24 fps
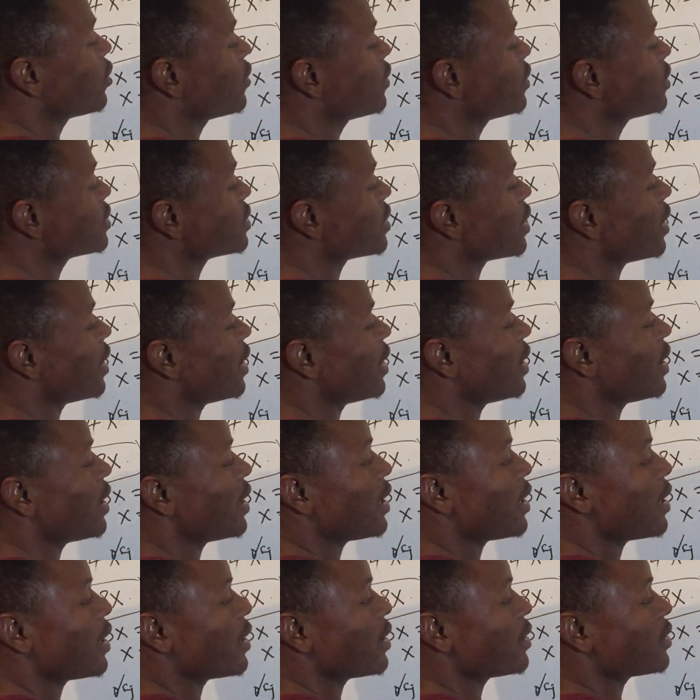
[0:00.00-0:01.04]
this
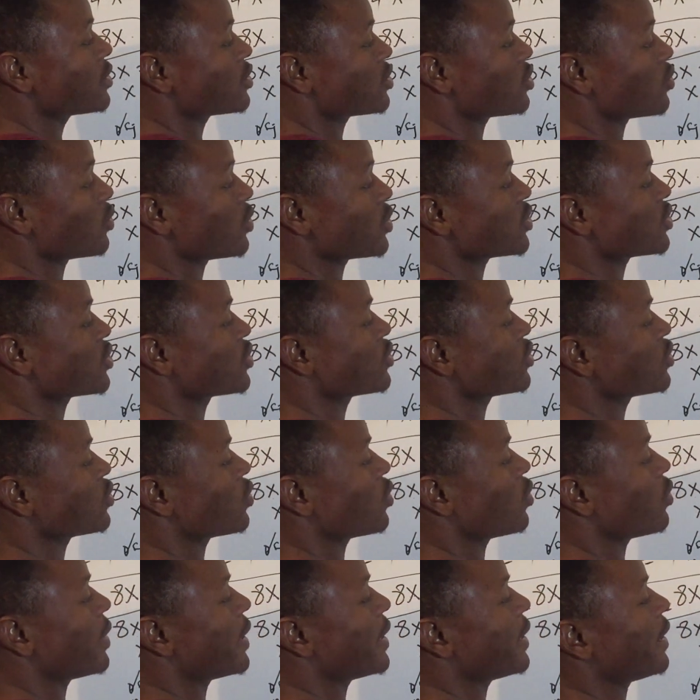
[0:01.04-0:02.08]
is equals to
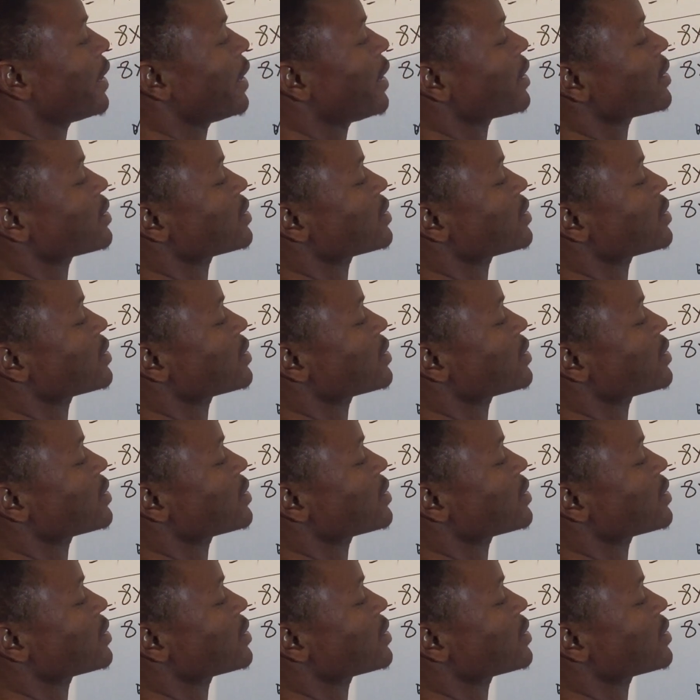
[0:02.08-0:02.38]
0 when